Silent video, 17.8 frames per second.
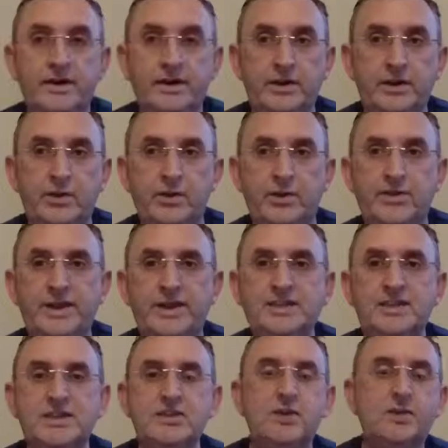
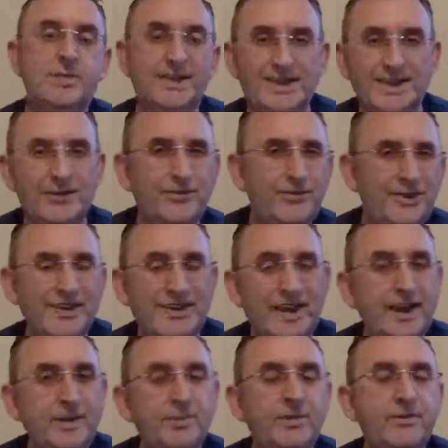this is going to be different
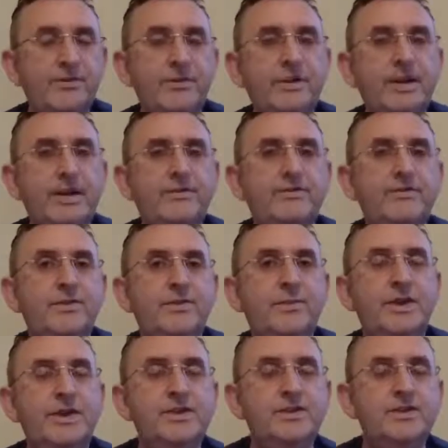type of
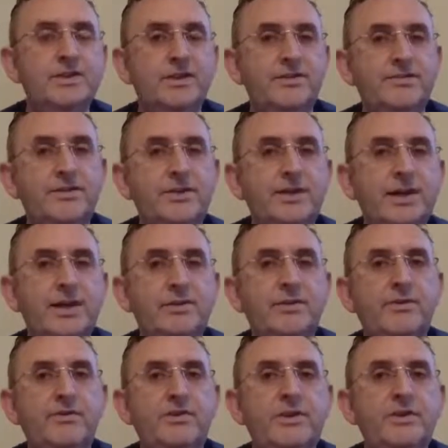information,
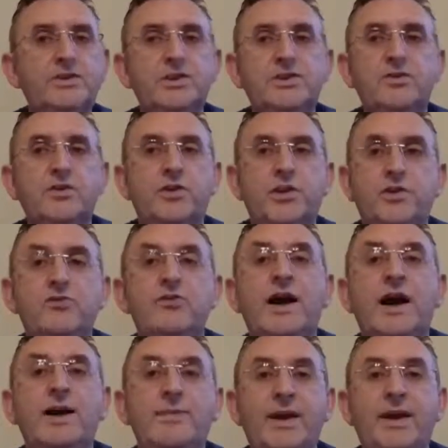they're just going to
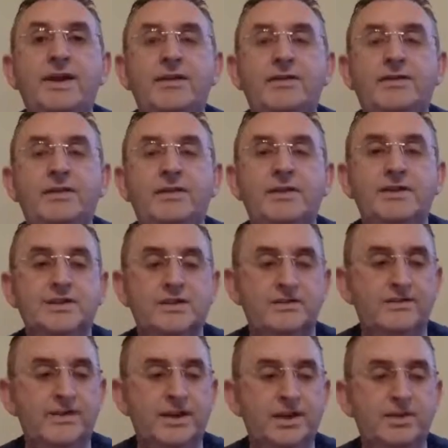grab anything that's
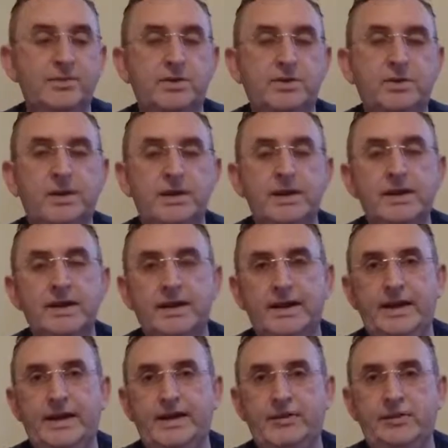available
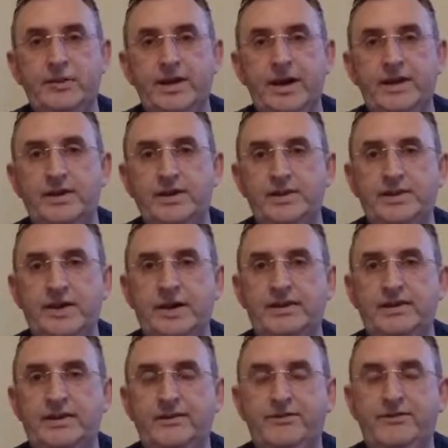in your
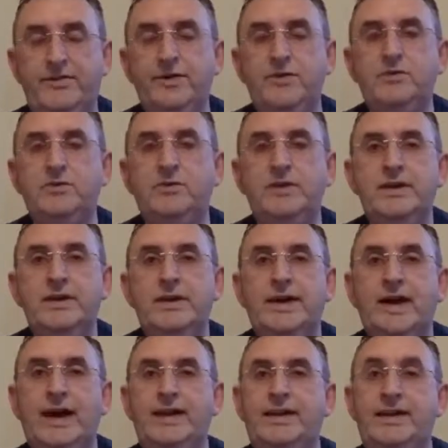energetic field
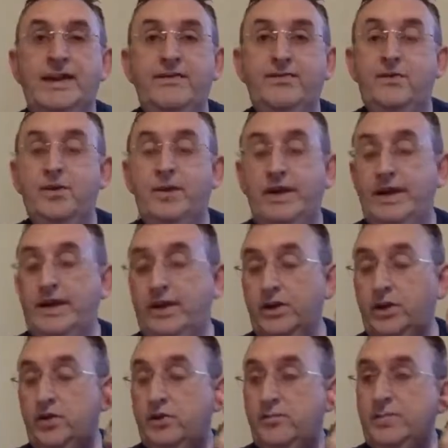and give you it. And
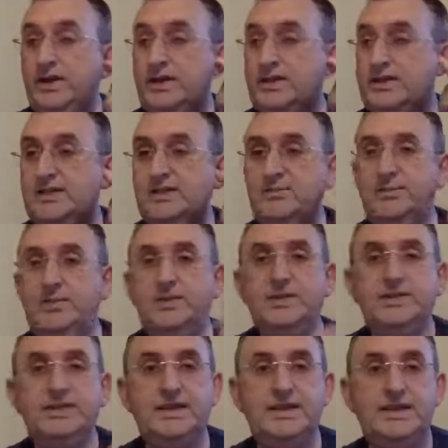it could be as
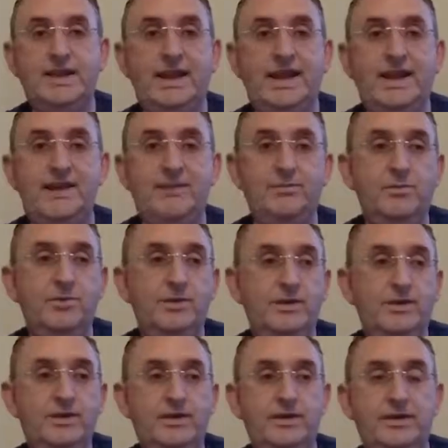simple as a name,
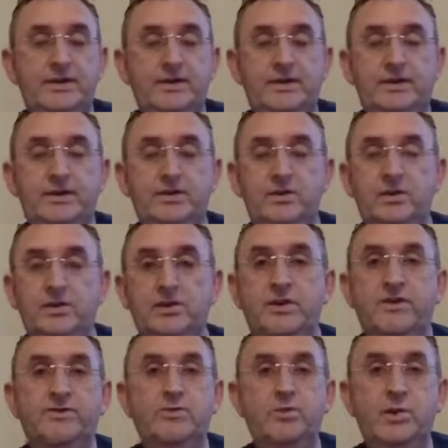or a
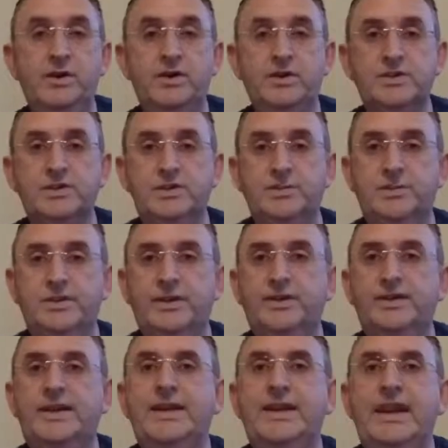loved one or
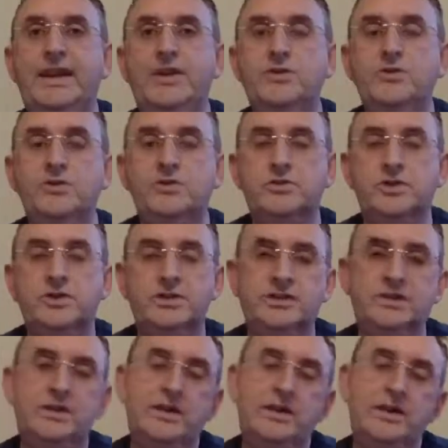something, to gain your
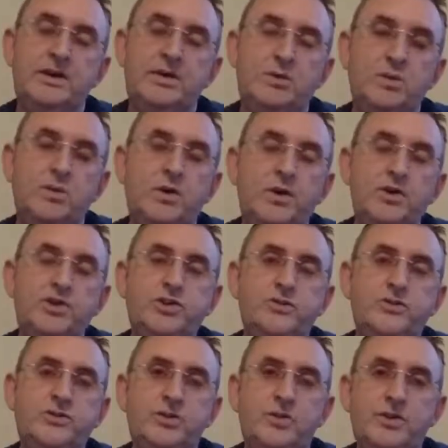trust. And once
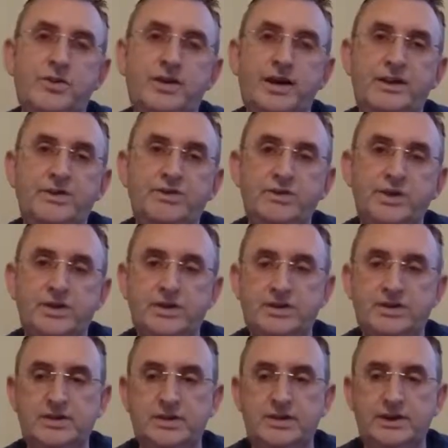you've got that
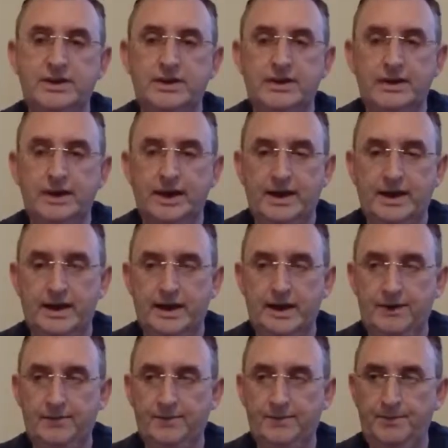trust,
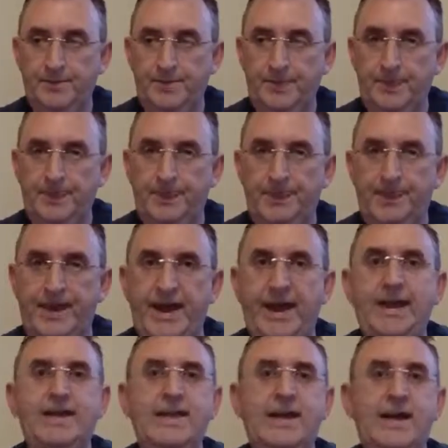
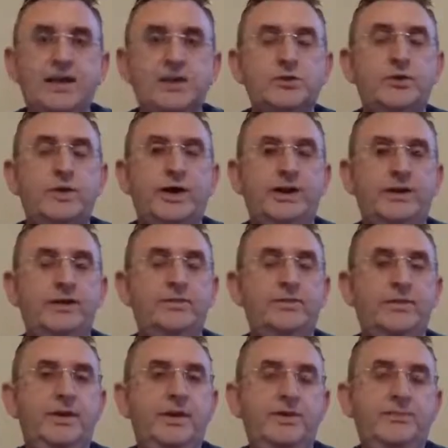then that's when the
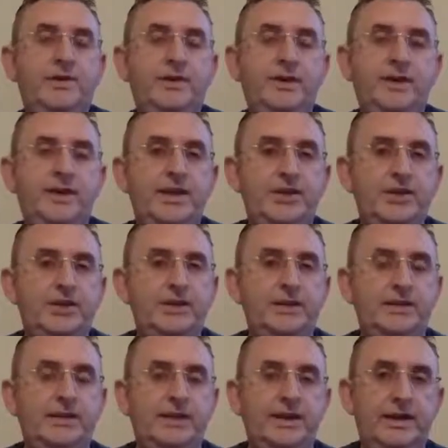
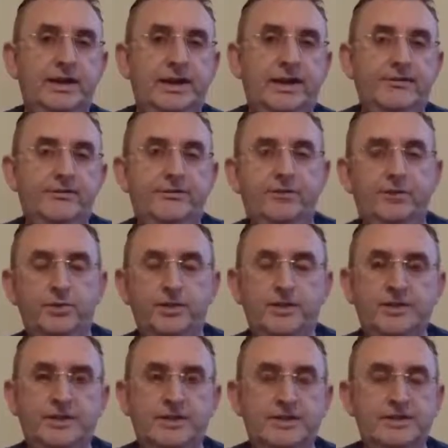manipulation and
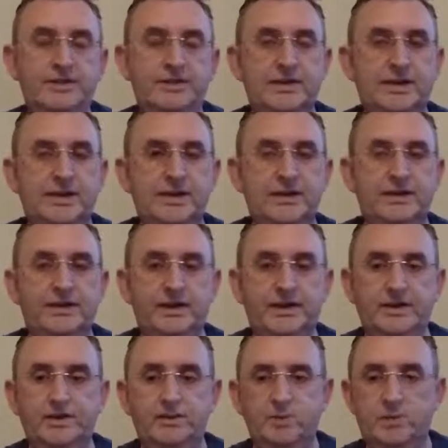influences and
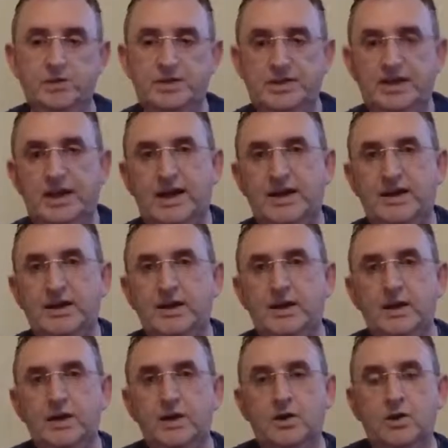things will start
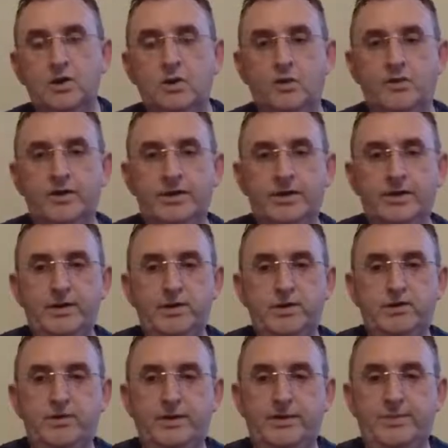
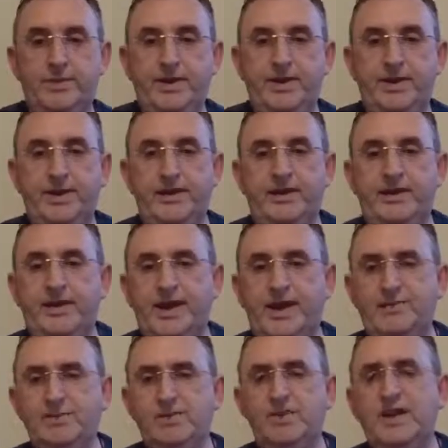over a period of
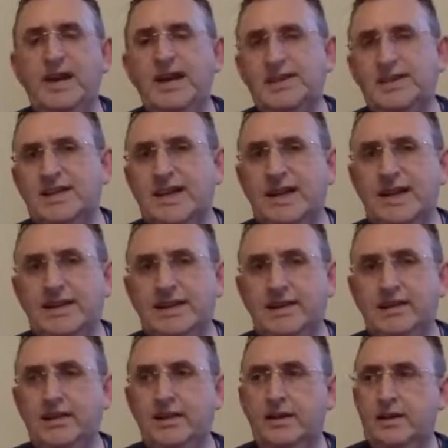time. So that's kind
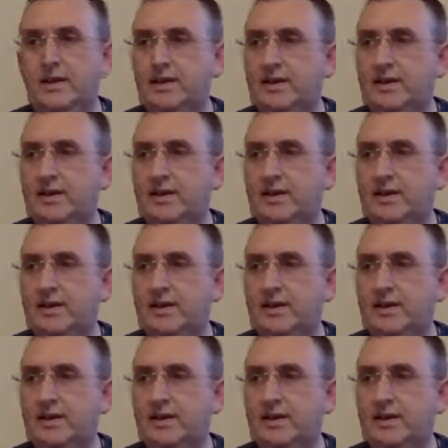of,